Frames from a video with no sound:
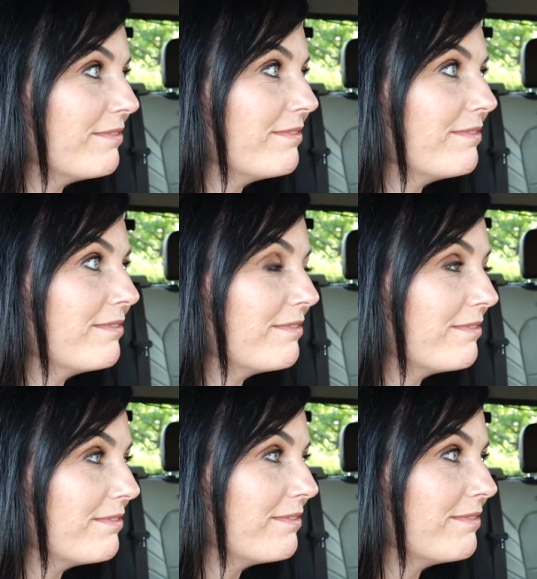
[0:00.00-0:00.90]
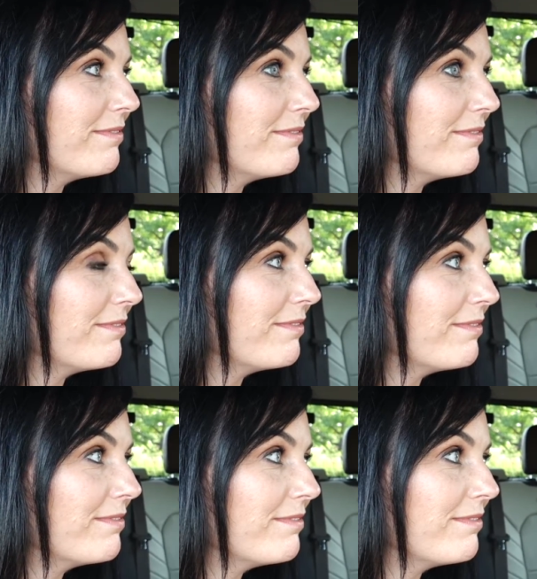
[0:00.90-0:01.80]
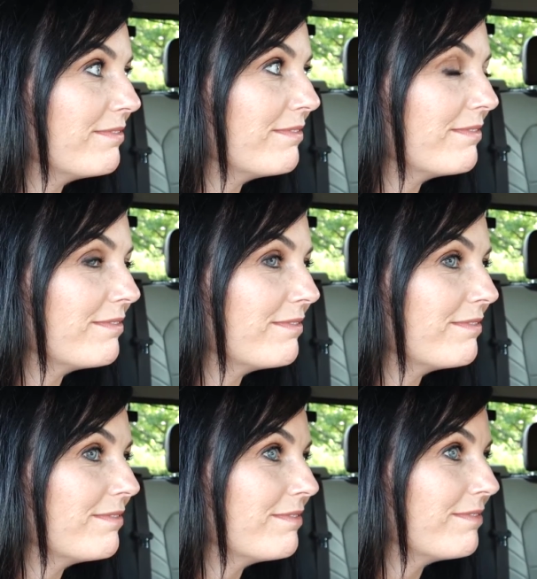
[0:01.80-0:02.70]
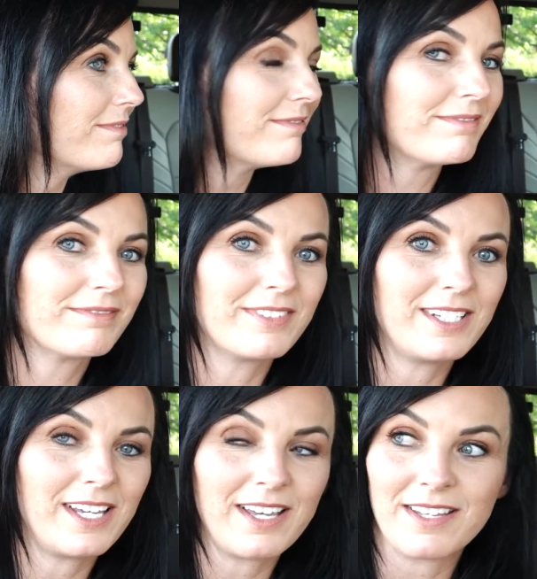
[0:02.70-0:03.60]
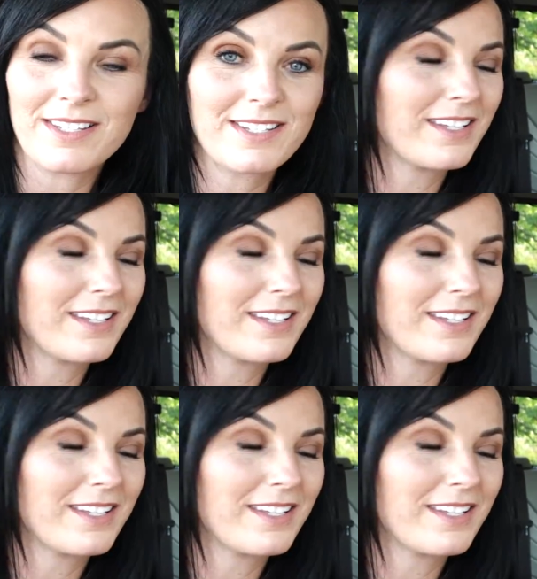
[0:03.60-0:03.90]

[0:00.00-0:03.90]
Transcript: [no speech]